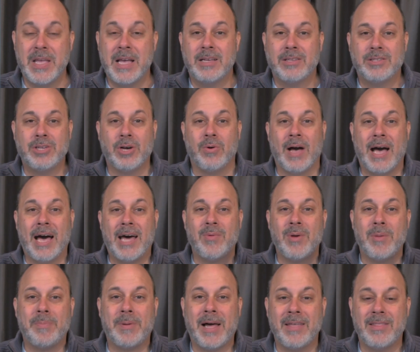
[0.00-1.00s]
So, how do we
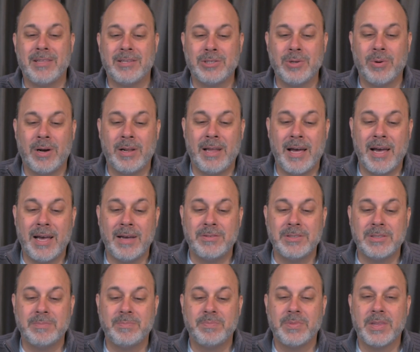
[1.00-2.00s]
apply this to our
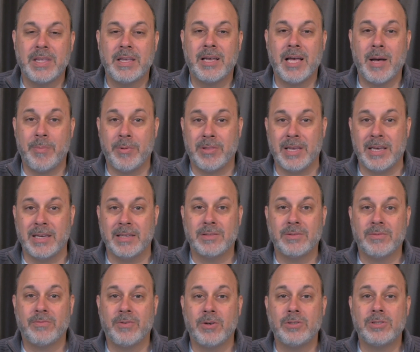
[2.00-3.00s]
lives? A couple things.
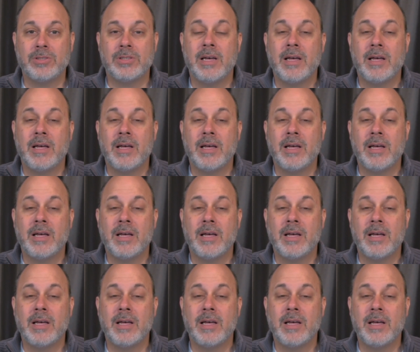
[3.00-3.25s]
First,